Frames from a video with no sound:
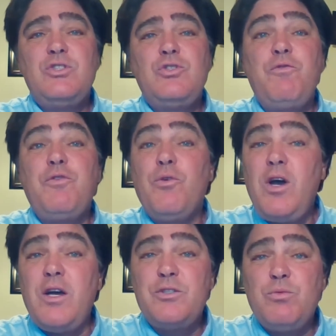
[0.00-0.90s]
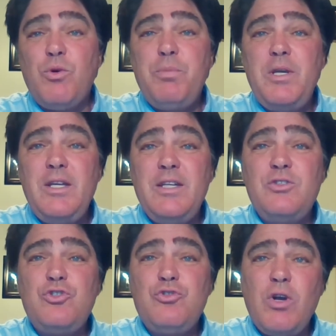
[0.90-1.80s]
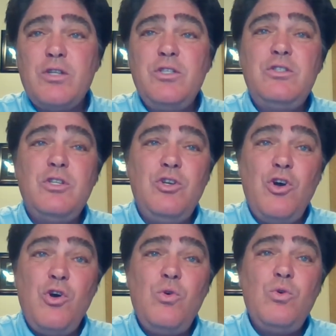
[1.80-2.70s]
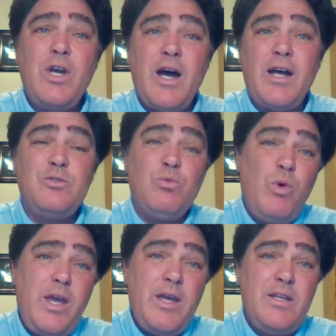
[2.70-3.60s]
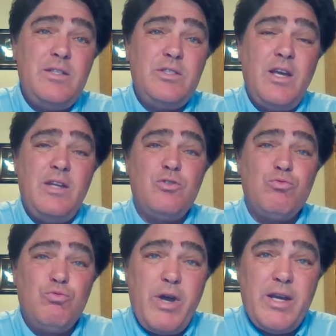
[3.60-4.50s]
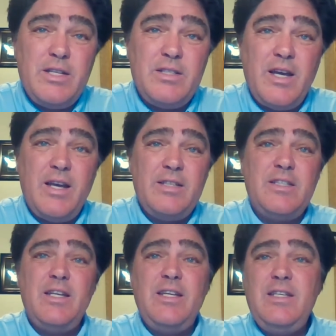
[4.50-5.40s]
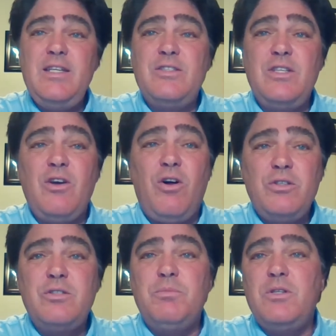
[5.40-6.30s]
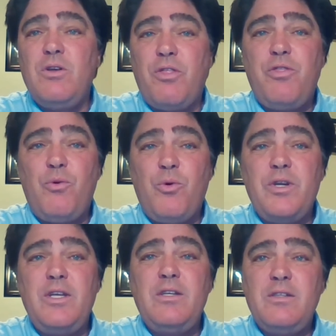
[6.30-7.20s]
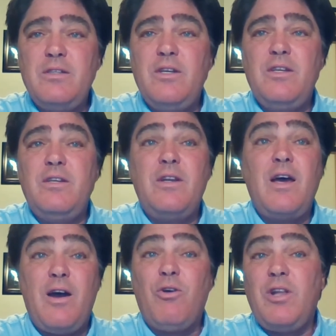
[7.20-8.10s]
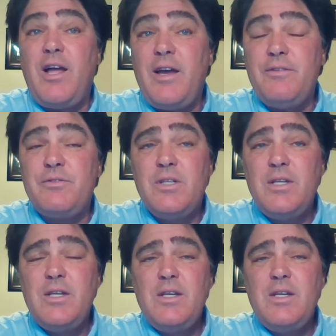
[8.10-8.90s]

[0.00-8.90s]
So for us, we're being instructed to know God's ways and to recognize that He is the ultimate authority in our lives.